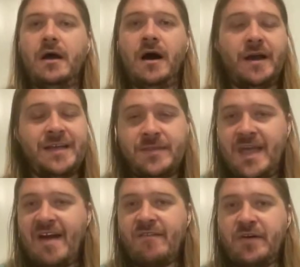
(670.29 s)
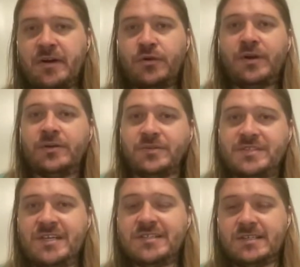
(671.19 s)
Again, they have a very critical
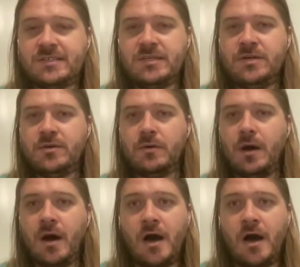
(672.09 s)
season too.